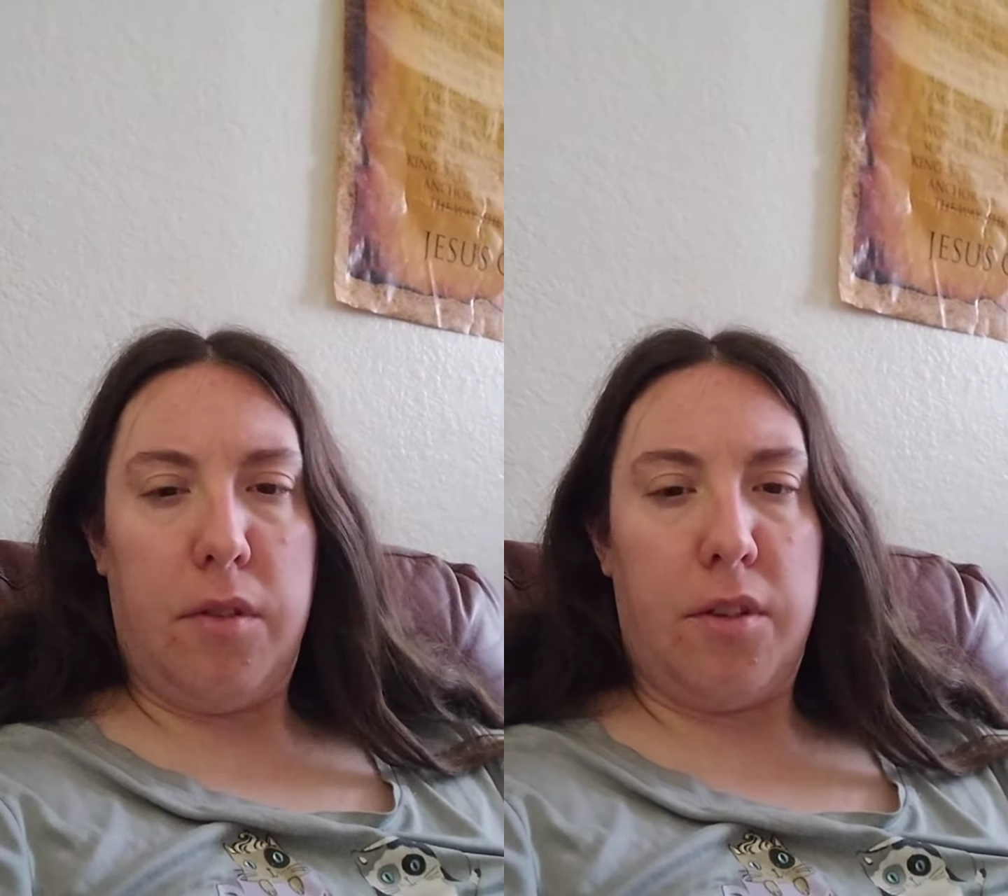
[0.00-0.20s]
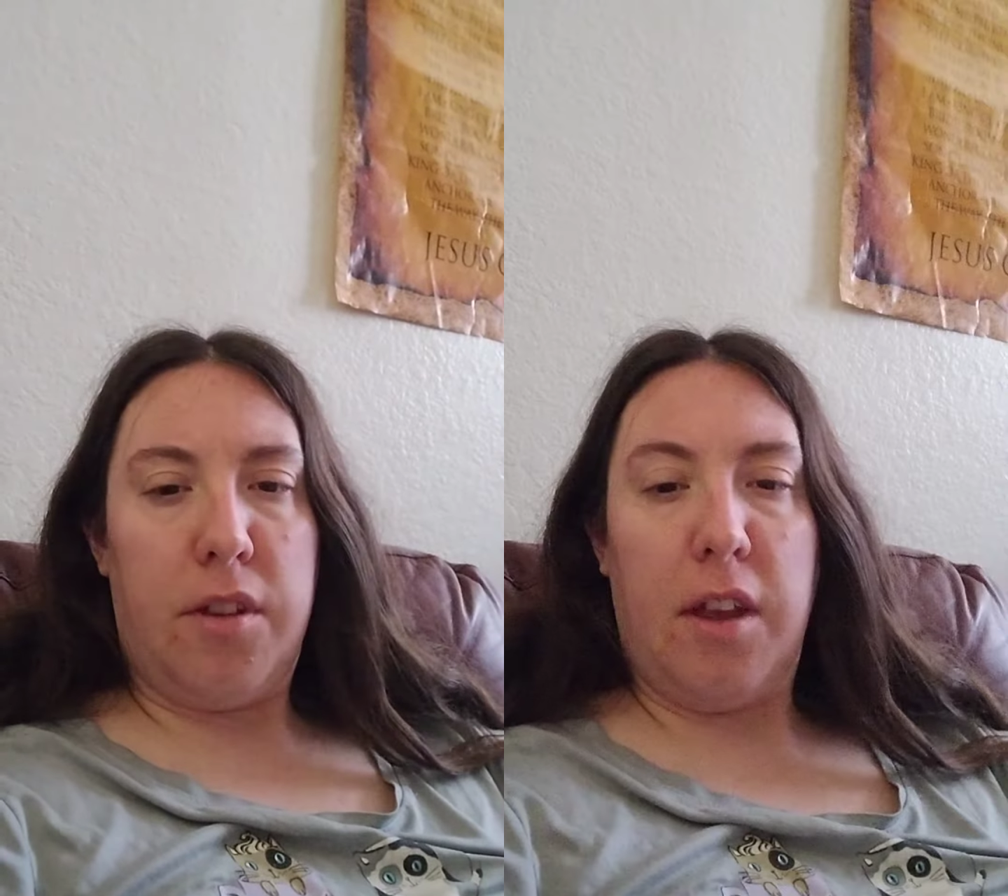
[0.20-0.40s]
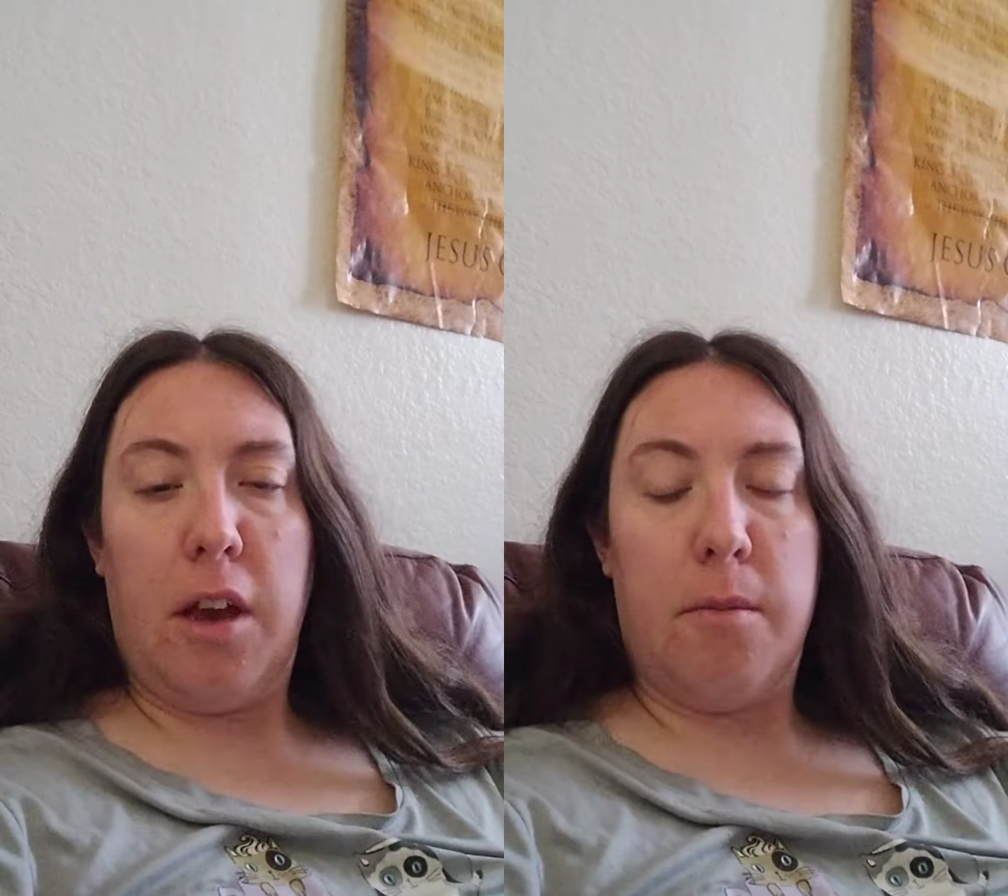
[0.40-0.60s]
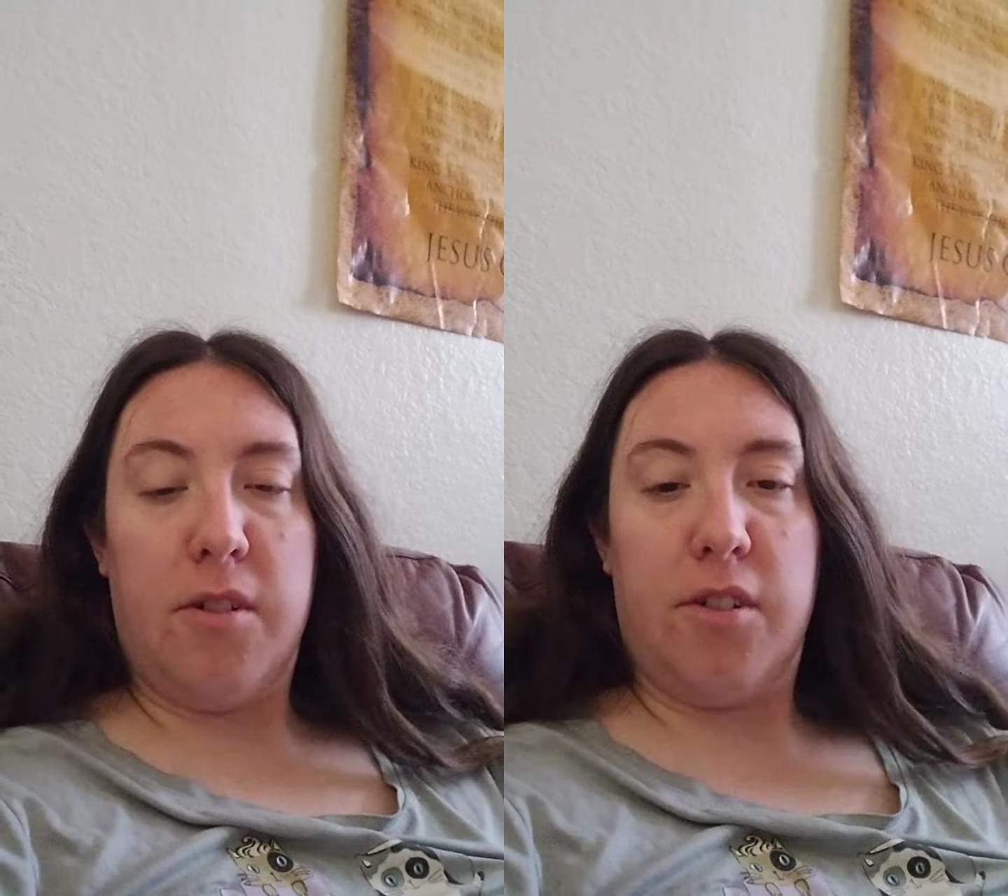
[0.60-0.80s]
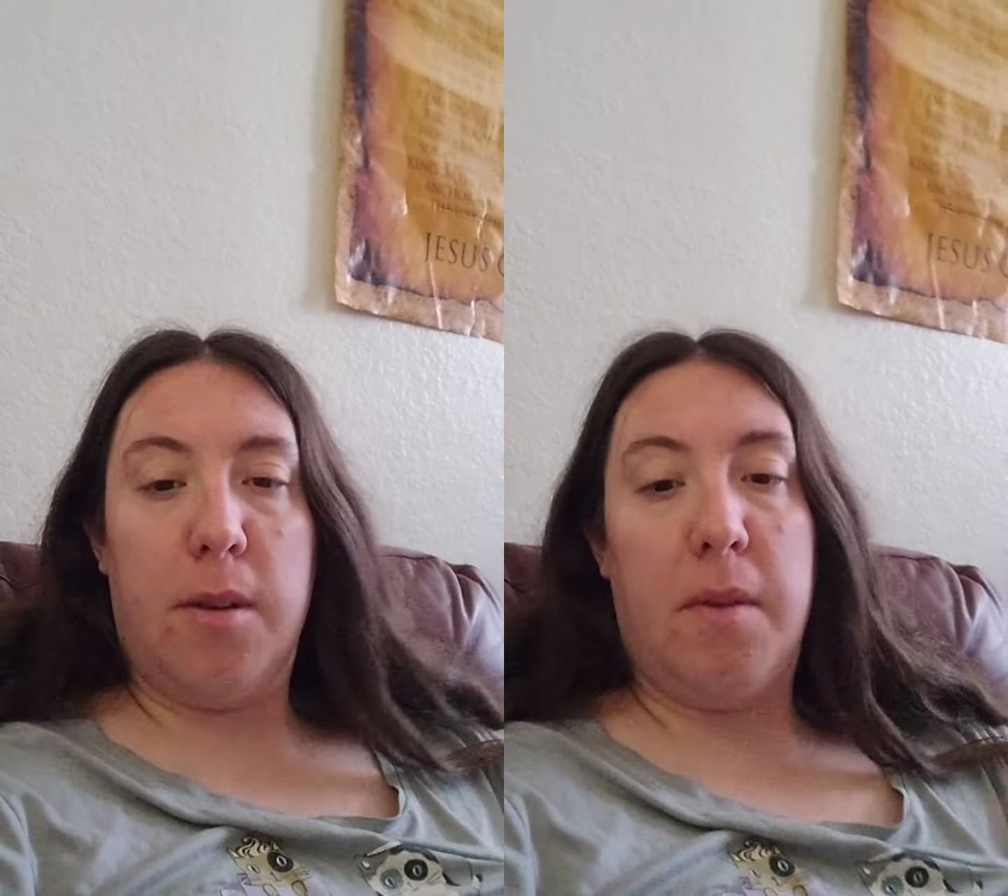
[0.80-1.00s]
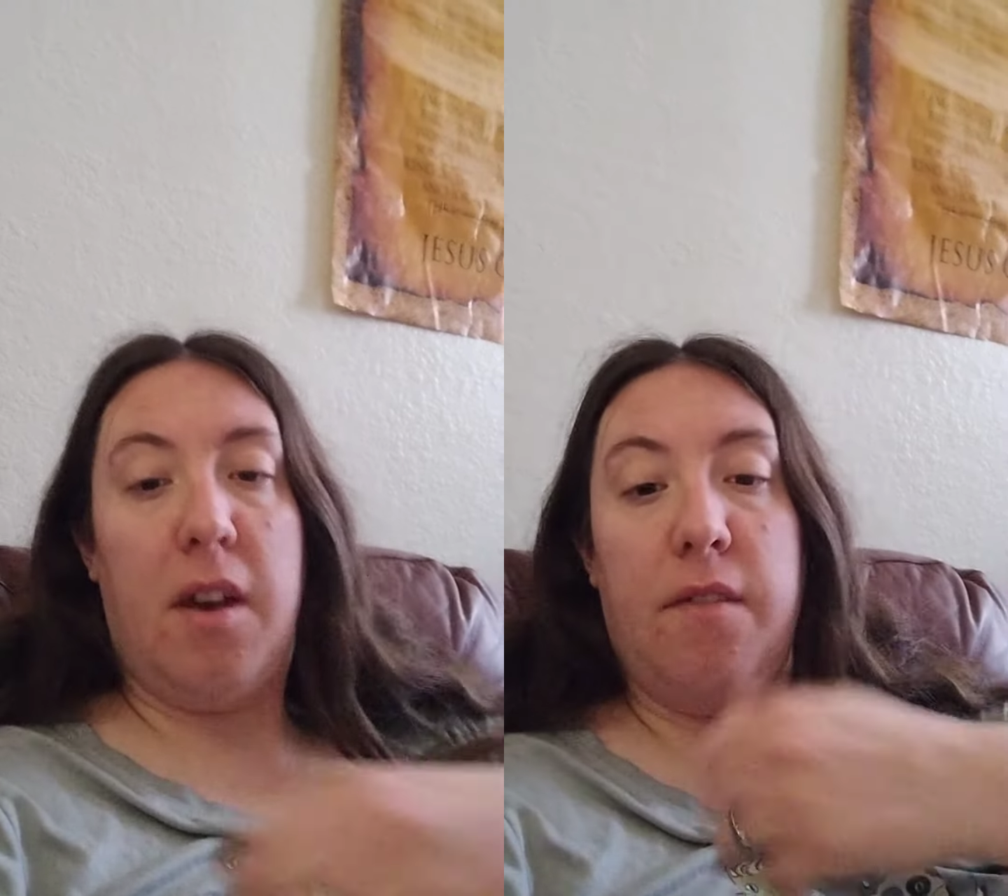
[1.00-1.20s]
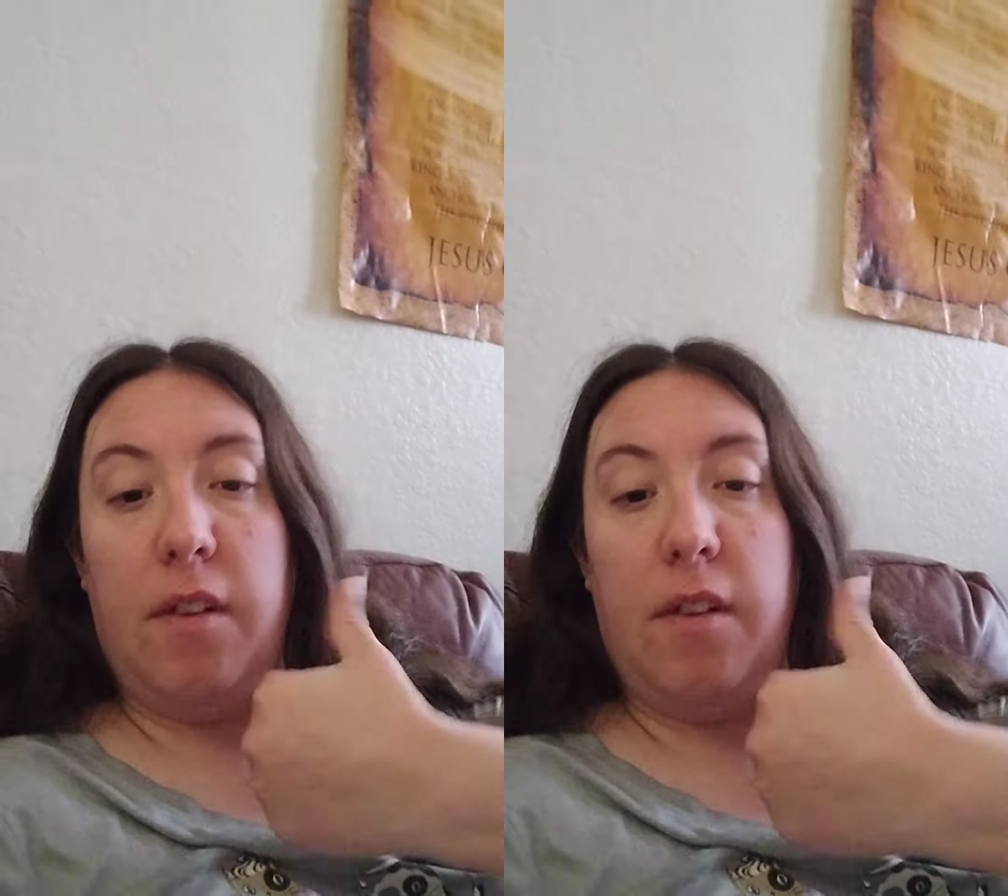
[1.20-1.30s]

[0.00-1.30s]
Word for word: see how much time I have